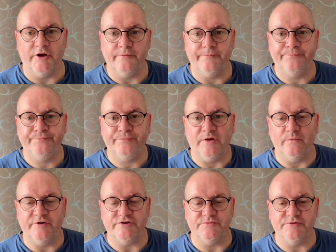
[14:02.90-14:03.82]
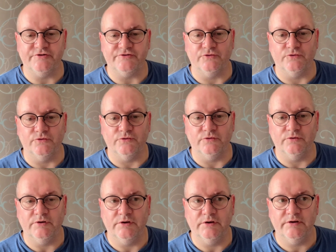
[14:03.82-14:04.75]
You, which we
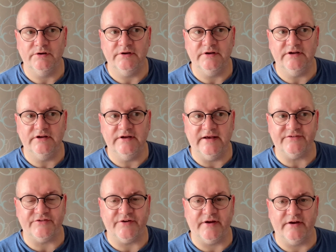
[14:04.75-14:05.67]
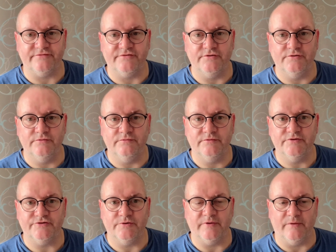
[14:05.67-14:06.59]
saw yesterday afternoon,
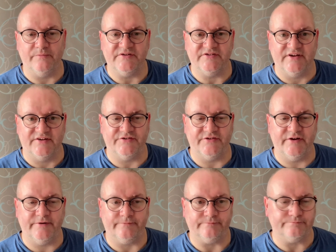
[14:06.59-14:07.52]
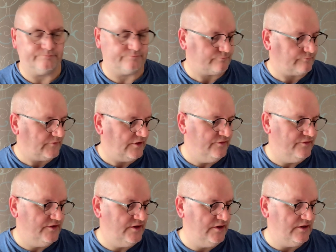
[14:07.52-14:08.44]
so that'll be Saturday
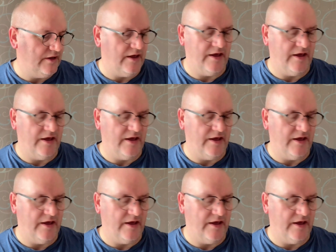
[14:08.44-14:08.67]
the